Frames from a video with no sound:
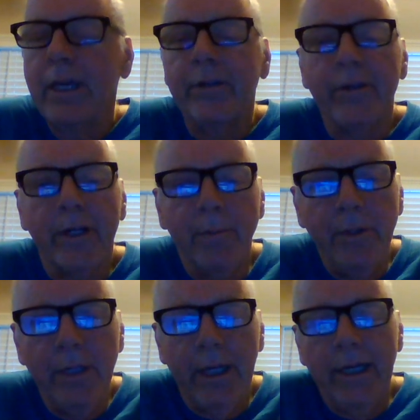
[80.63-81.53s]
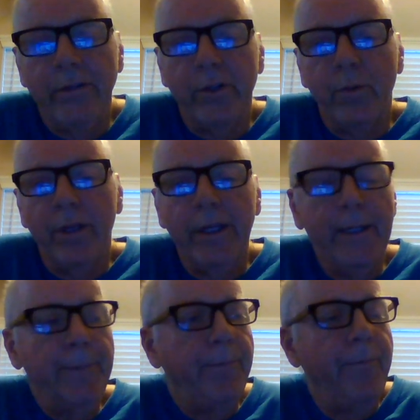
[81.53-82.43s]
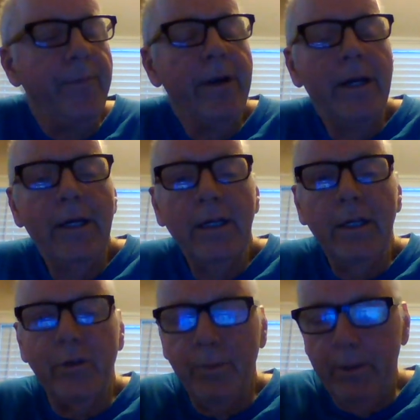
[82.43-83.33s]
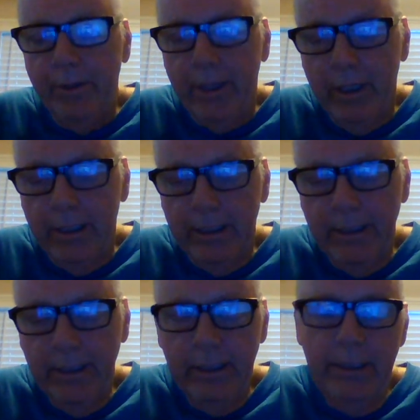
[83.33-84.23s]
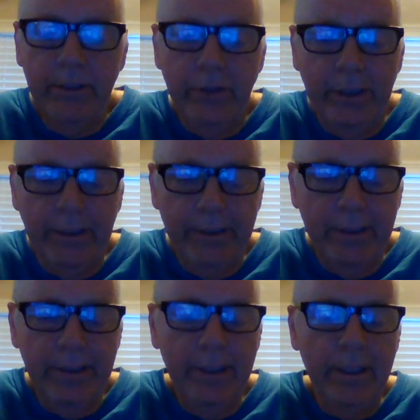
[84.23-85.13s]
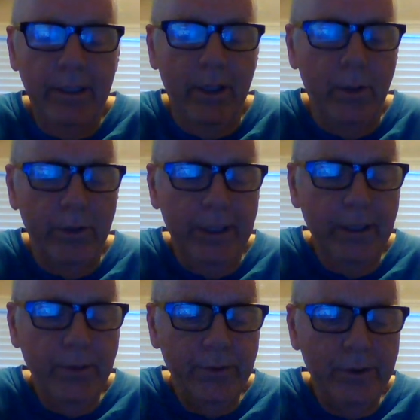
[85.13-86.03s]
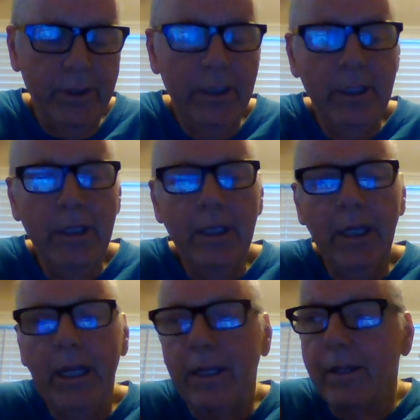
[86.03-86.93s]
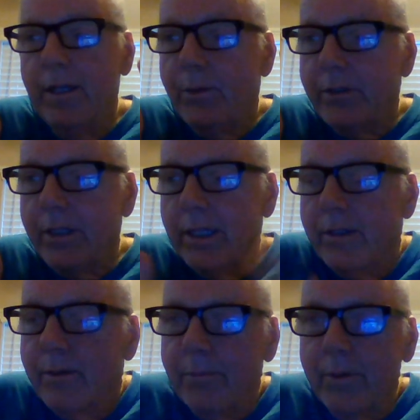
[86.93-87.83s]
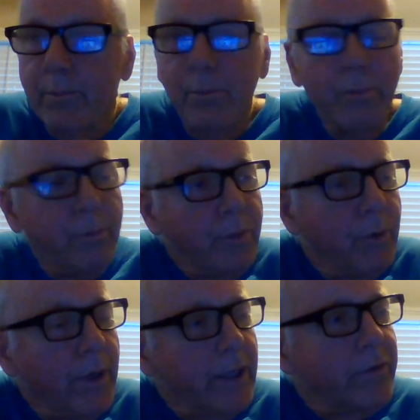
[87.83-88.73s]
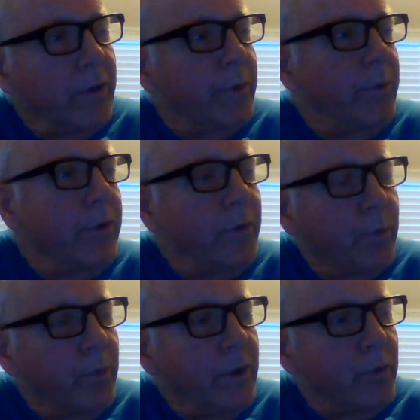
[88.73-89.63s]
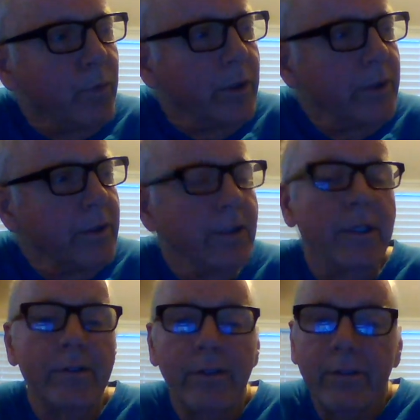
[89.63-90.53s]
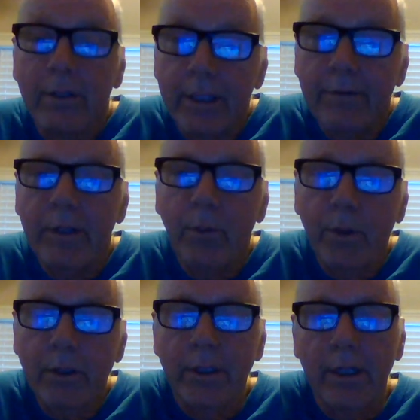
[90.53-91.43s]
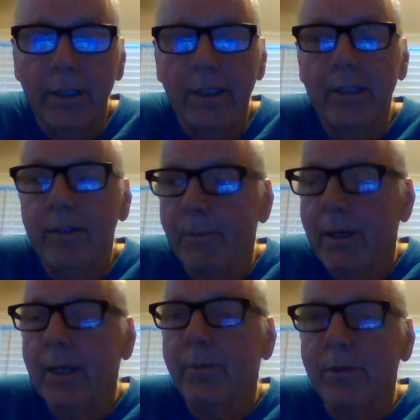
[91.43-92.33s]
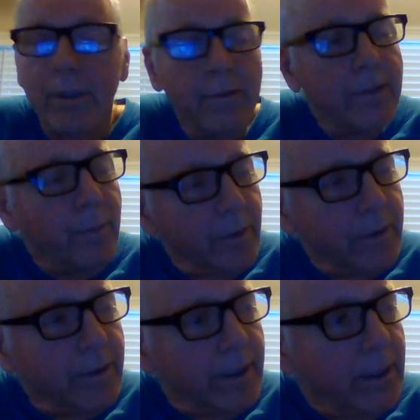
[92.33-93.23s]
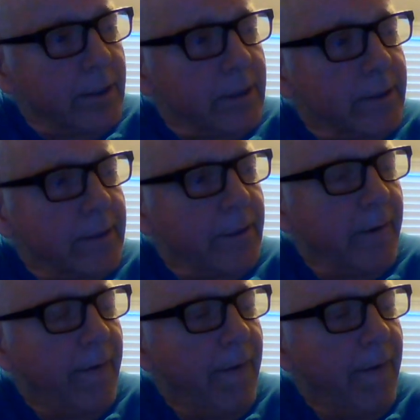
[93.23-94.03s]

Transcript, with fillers: It's our communication with him. It should be with God, Jesus, the Holy Ghost, and then we should get to direction through this, his word because it's a living word, guys. The Bible's living word, guys.